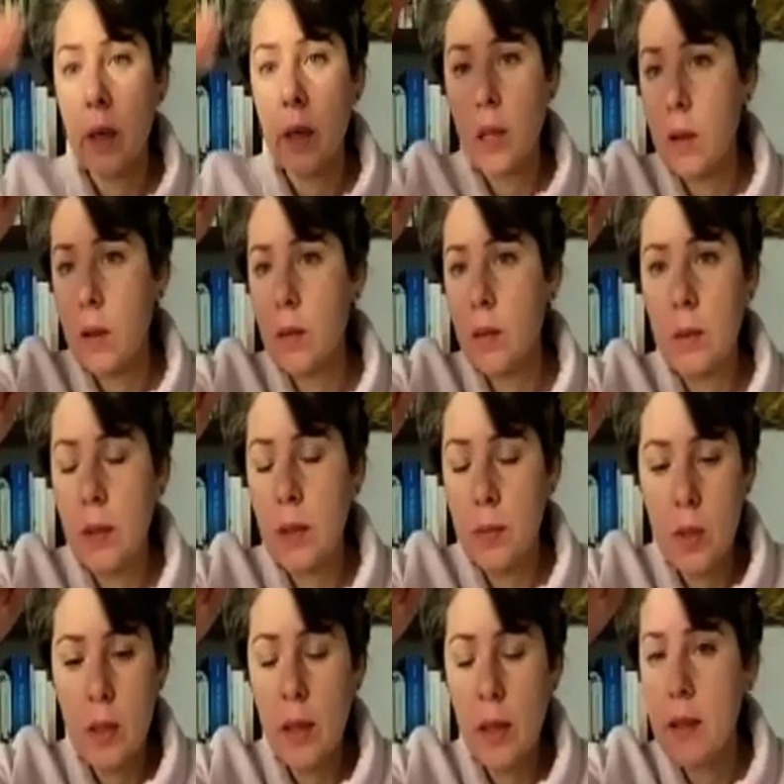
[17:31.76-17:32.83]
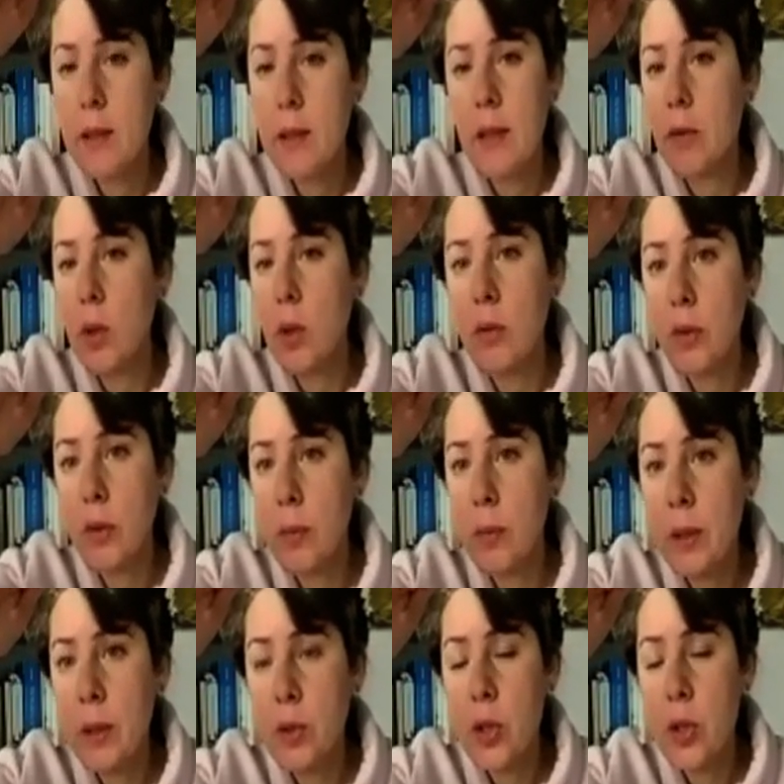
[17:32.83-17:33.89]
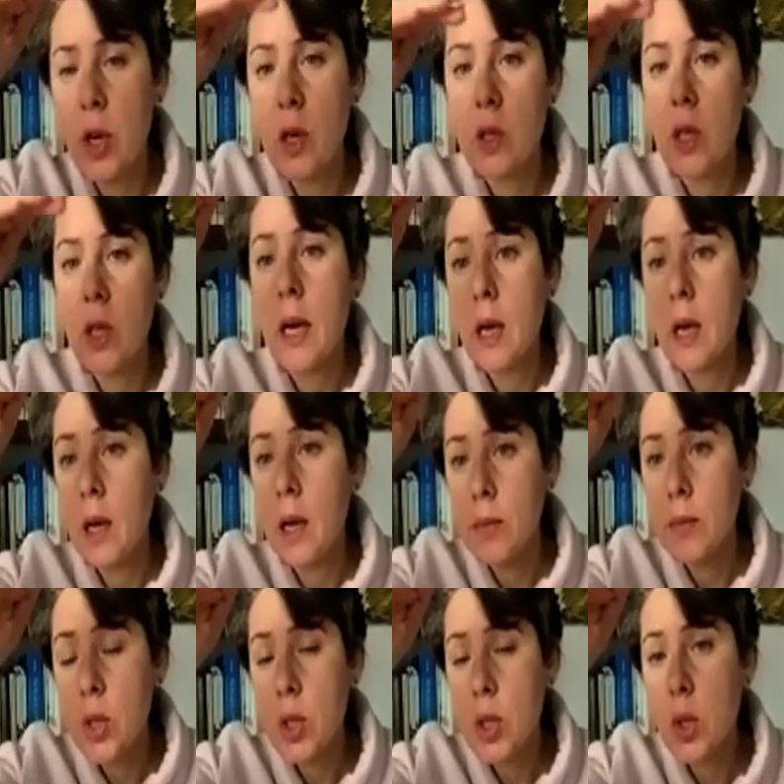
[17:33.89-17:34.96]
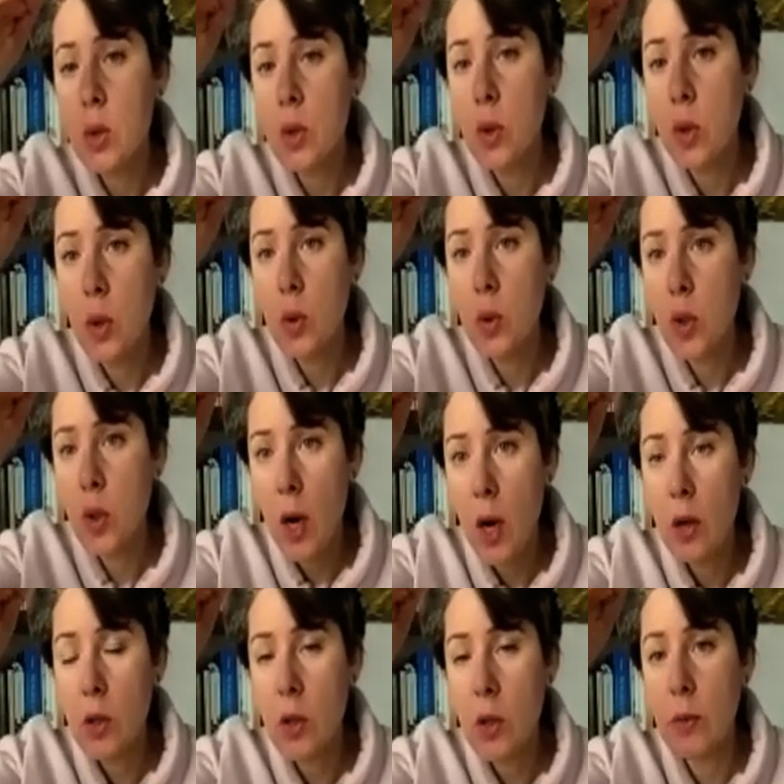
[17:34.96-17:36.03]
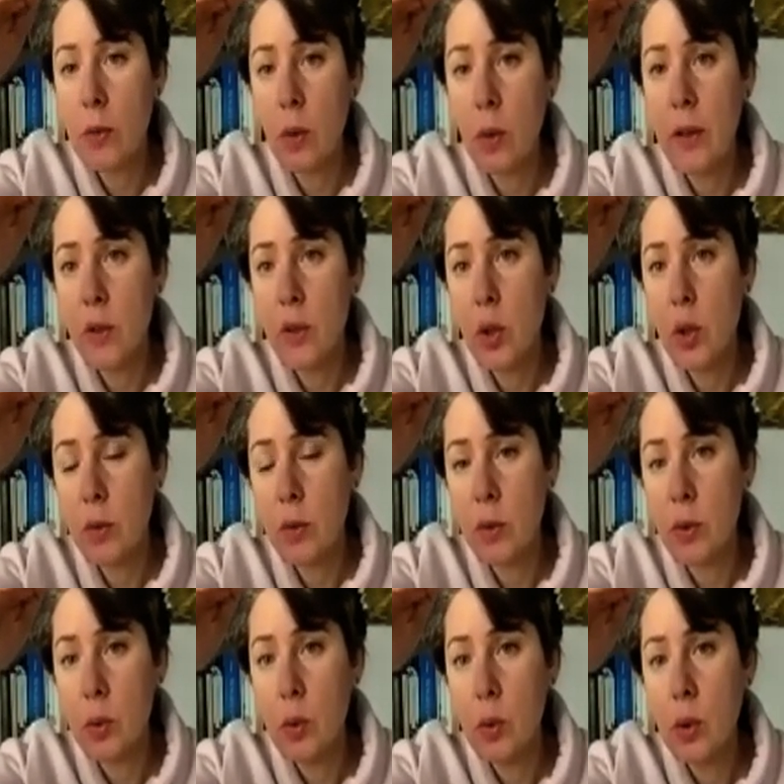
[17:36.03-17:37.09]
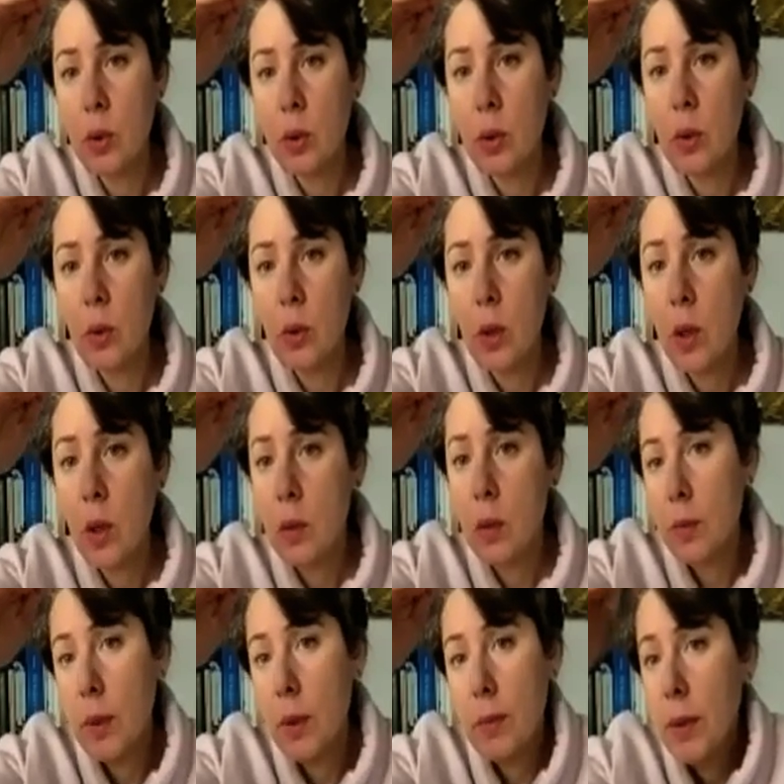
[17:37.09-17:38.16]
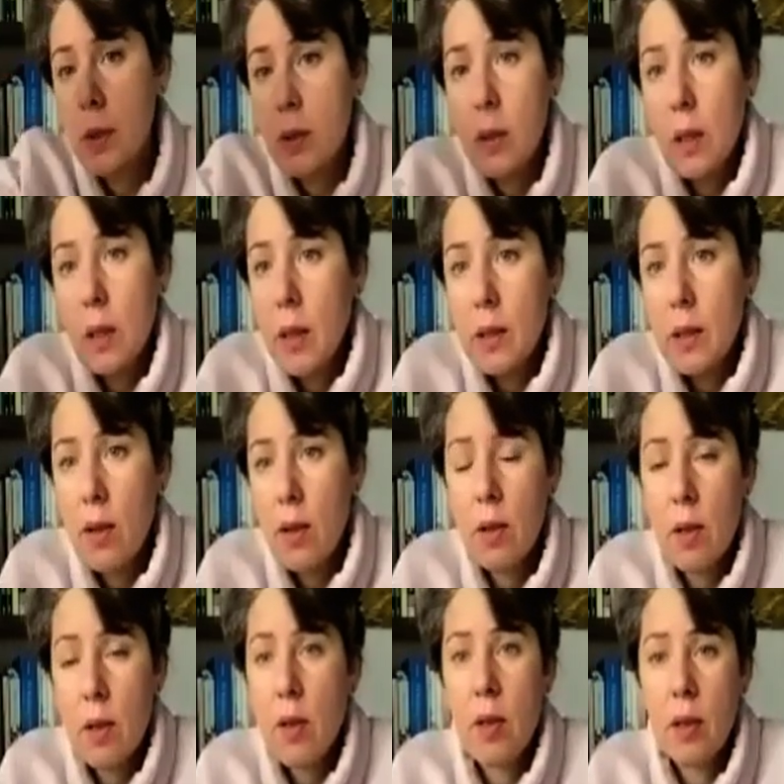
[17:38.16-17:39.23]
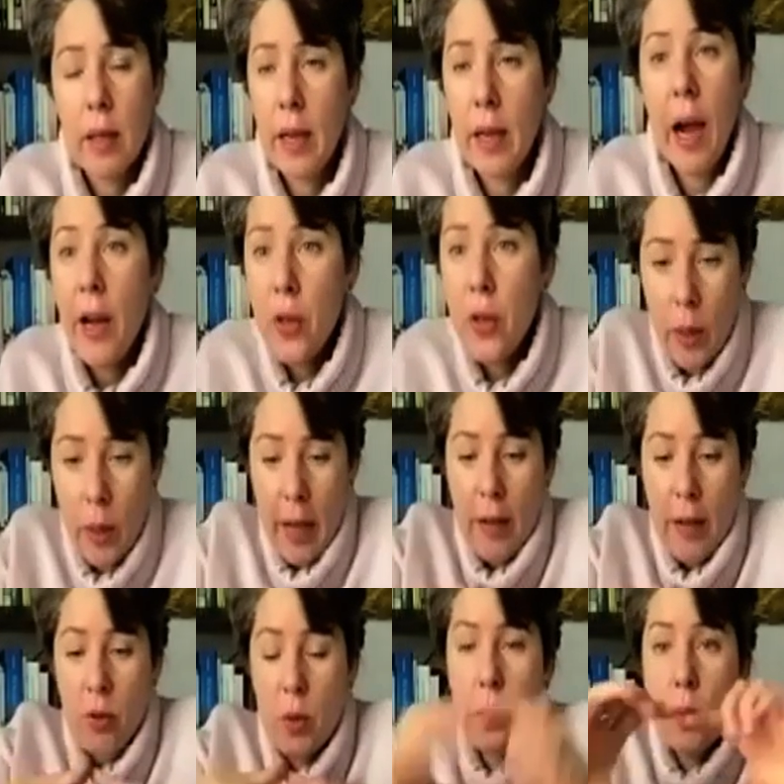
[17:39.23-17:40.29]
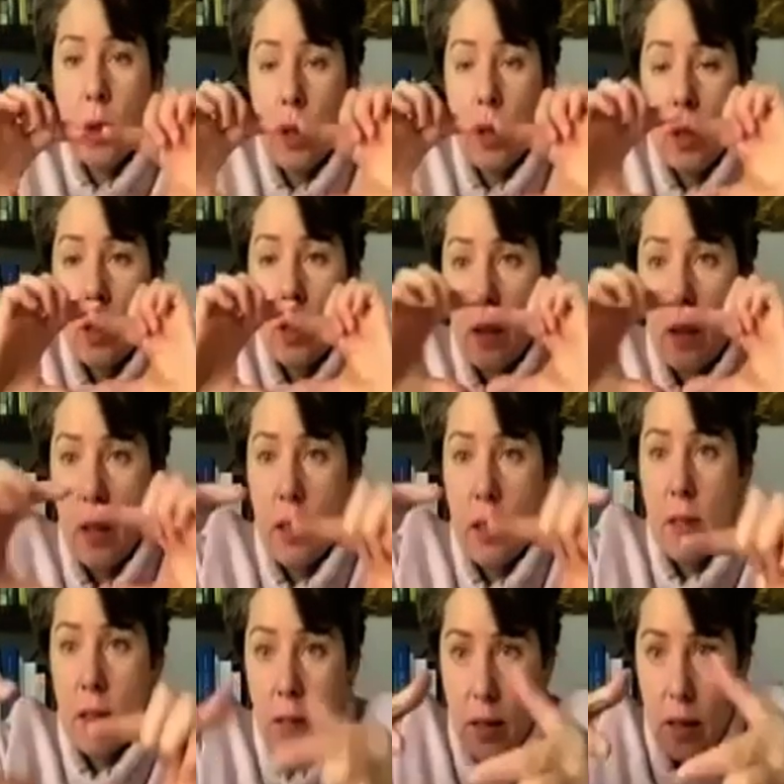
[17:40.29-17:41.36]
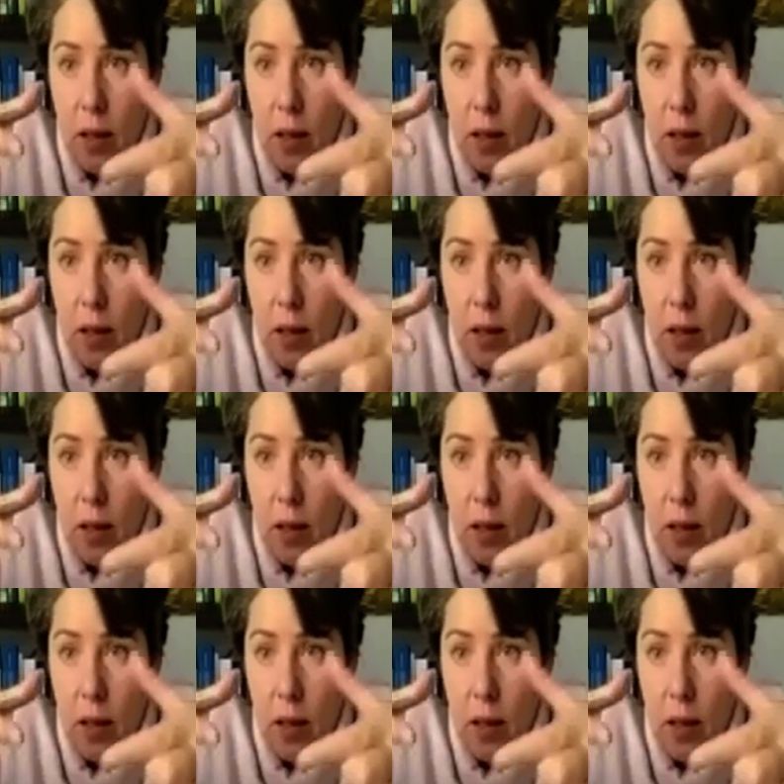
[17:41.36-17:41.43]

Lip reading: like a something like 700 ml jars, and I'm just using those jars for leftover food because like I don't have to put it in this